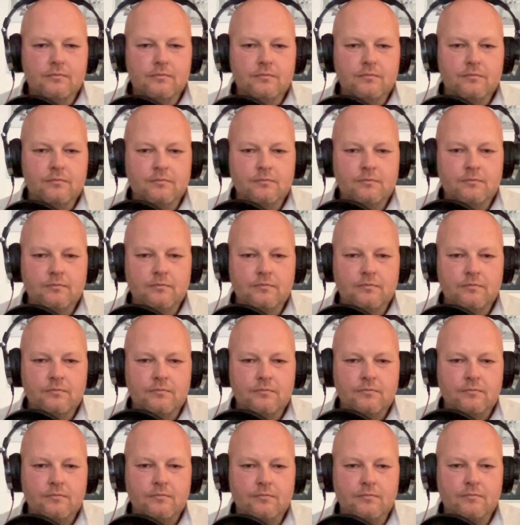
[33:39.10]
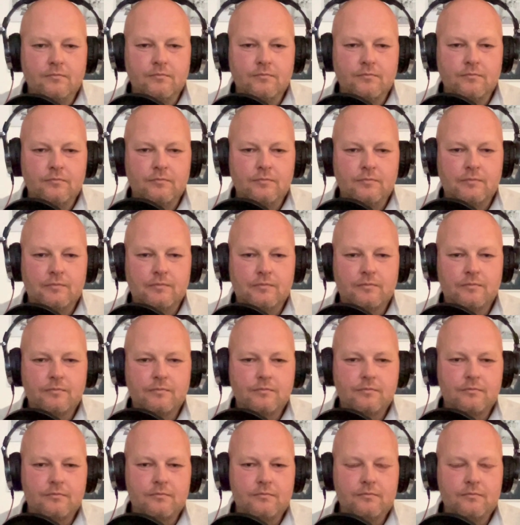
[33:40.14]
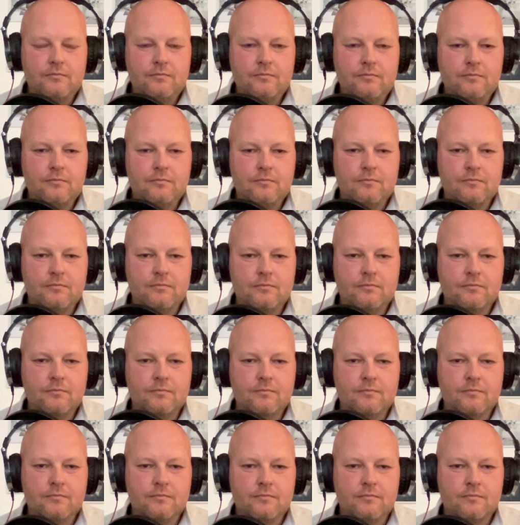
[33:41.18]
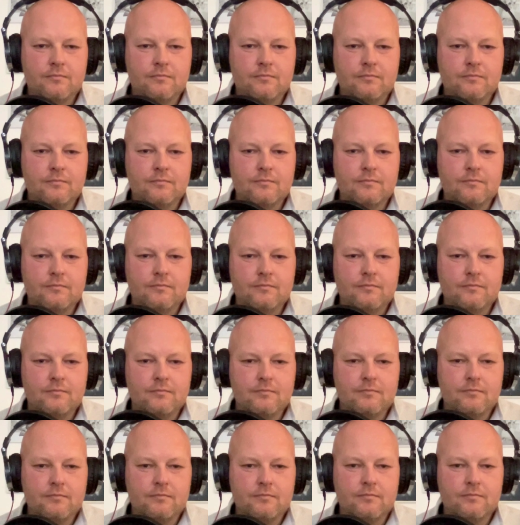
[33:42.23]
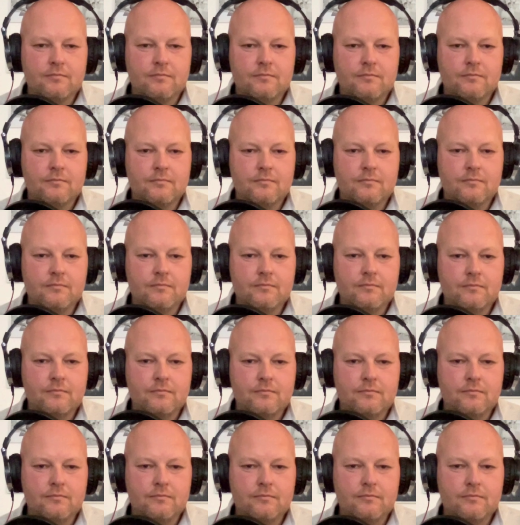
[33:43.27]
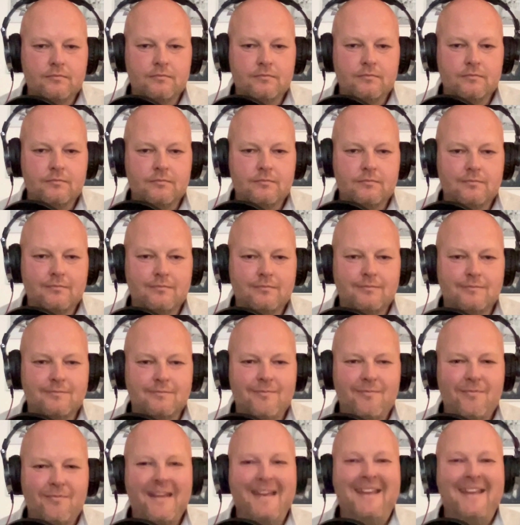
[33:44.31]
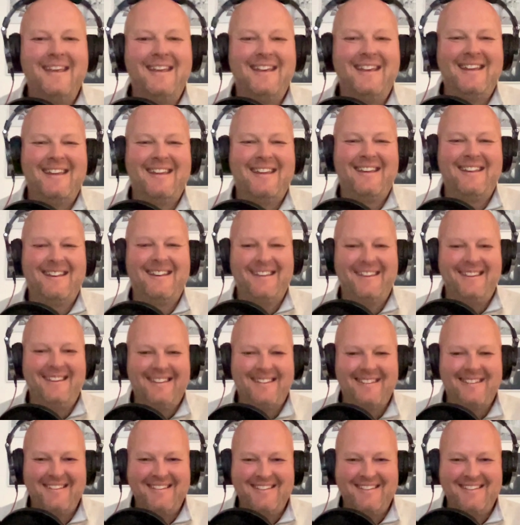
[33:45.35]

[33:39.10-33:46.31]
This person isn't speaking.